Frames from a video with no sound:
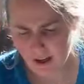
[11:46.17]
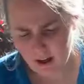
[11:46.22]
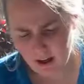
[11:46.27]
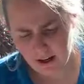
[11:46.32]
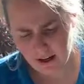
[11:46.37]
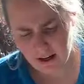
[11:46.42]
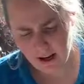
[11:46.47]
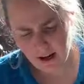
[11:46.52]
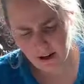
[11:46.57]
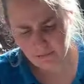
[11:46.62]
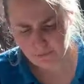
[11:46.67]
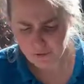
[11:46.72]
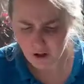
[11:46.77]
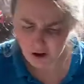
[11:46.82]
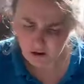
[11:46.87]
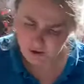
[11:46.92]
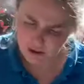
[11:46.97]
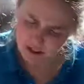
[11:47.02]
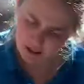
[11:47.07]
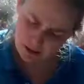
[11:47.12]
Now, the
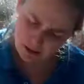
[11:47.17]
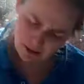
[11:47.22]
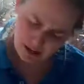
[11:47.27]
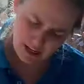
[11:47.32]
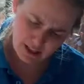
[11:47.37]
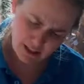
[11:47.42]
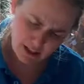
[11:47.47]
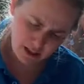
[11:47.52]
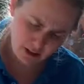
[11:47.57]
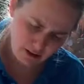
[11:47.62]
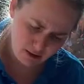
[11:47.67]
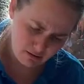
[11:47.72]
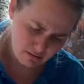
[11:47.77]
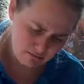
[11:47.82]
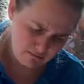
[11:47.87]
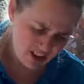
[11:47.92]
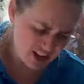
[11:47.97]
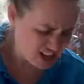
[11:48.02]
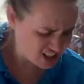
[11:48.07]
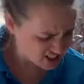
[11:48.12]
only thing that
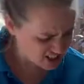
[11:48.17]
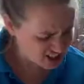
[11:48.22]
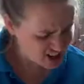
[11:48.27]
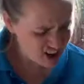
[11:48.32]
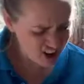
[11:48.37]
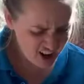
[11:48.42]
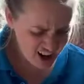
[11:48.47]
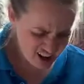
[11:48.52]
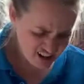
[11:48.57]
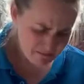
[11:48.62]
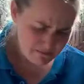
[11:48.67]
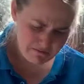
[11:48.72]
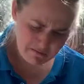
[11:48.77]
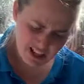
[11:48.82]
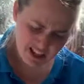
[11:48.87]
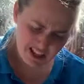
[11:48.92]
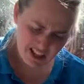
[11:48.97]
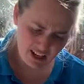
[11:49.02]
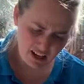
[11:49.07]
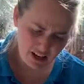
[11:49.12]
is kind of
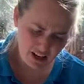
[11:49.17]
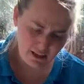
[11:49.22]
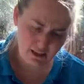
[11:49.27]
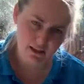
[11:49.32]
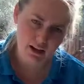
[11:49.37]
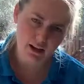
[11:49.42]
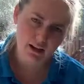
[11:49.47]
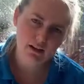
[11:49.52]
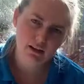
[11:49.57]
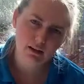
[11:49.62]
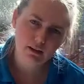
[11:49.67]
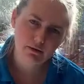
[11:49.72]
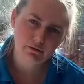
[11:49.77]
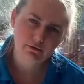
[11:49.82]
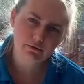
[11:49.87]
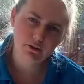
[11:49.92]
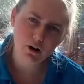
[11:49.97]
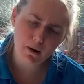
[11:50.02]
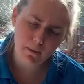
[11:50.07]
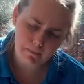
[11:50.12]
missing, I think,
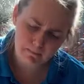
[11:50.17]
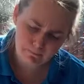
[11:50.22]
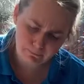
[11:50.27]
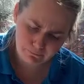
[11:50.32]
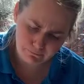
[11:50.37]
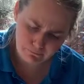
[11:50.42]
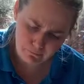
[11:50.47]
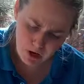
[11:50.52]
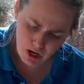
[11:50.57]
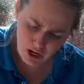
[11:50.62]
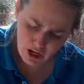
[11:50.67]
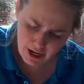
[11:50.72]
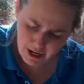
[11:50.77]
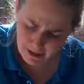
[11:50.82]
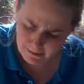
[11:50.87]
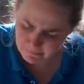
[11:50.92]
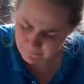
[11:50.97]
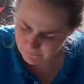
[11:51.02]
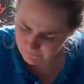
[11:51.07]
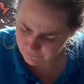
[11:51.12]
from
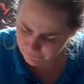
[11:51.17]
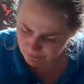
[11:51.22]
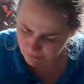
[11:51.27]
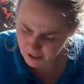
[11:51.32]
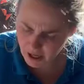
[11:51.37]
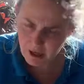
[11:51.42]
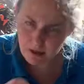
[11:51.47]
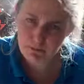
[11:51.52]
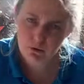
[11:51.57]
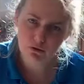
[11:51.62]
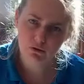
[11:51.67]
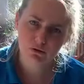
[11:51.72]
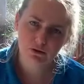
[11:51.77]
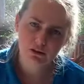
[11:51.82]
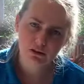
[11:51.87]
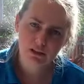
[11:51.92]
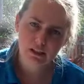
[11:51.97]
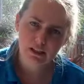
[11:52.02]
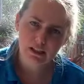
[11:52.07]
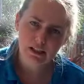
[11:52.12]
my animal
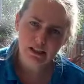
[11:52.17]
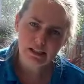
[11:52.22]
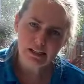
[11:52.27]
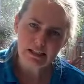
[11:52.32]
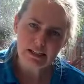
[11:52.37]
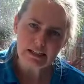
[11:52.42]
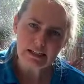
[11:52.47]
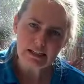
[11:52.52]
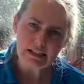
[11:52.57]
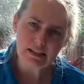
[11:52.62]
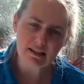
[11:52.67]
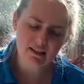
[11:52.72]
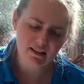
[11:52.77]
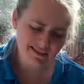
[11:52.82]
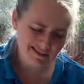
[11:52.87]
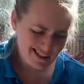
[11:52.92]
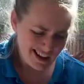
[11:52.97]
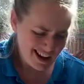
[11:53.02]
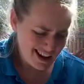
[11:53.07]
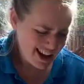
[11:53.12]

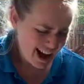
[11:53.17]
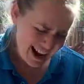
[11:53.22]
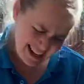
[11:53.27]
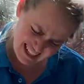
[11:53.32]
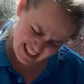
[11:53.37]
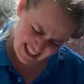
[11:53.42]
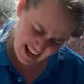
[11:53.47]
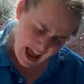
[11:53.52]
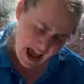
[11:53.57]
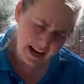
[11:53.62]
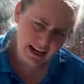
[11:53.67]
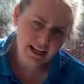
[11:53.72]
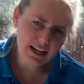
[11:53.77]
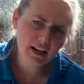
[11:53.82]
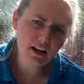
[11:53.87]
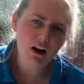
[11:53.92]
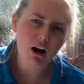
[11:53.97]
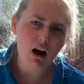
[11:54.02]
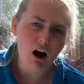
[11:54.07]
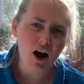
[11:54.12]
is I didn't add
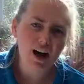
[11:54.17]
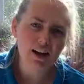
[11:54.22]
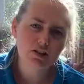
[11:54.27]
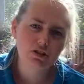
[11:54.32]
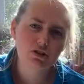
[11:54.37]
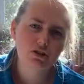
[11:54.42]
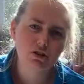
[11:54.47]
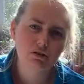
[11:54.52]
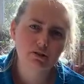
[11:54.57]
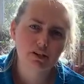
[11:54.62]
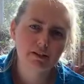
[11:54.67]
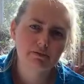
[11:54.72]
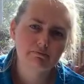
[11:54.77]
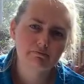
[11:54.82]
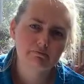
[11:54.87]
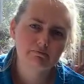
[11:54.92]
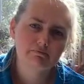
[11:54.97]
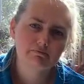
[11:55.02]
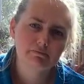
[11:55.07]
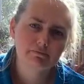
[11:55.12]
any eyes to it.
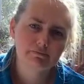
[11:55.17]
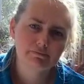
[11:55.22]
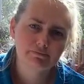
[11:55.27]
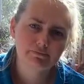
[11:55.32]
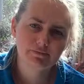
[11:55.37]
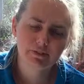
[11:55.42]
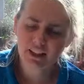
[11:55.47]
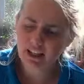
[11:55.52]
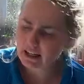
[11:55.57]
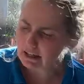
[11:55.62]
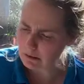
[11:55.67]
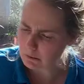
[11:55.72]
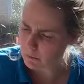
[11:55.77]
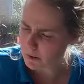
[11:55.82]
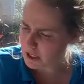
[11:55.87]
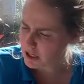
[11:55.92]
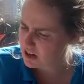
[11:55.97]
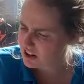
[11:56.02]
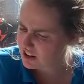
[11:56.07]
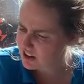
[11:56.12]
Now, we
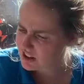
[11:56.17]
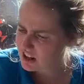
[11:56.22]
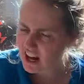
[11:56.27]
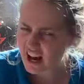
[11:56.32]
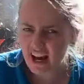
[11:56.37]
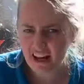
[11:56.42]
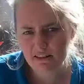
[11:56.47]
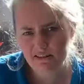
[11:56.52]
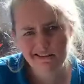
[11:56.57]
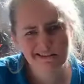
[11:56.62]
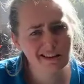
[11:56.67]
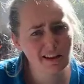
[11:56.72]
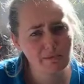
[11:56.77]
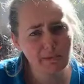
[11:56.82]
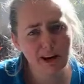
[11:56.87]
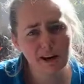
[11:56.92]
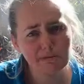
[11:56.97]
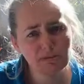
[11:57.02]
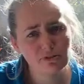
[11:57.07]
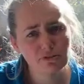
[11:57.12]
know that some
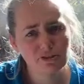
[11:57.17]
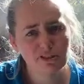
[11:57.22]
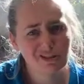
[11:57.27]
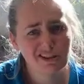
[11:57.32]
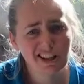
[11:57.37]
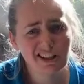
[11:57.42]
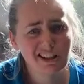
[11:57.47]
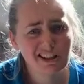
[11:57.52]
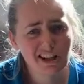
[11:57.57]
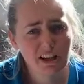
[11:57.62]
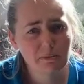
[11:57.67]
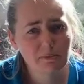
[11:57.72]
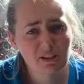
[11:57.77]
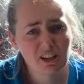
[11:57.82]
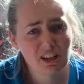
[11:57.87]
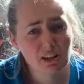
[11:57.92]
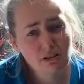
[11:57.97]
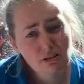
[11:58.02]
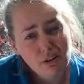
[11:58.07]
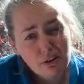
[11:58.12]
animals in the deep
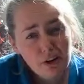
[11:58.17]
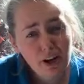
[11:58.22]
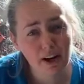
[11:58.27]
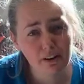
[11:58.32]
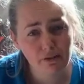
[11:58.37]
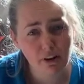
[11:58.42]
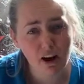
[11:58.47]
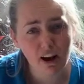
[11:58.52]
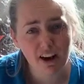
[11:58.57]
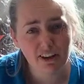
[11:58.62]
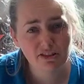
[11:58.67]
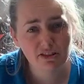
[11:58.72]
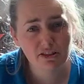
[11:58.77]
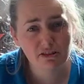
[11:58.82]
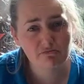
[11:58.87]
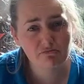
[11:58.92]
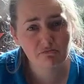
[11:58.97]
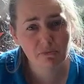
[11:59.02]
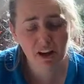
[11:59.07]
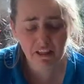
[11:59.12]
sea don't have eyes,
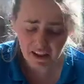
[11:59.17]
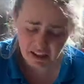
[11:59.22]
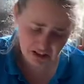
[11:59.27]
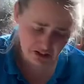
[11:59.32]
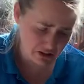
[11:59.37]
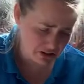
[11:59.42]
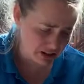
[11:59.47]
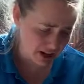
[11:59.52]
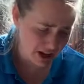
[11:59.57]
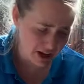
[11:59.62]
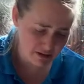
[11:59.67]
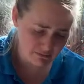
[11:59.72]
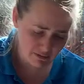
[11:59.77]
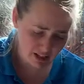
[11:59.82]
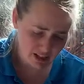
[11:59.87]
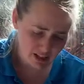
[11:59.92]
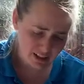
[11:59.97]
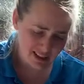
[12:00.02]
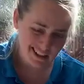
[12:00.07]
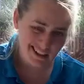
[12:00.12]
and that's okay.
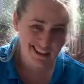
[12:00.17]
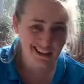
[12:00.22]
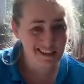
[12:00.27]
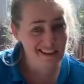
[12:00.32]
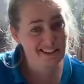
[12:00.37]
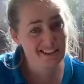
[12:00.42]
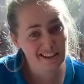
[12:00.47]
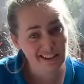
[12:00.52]
It is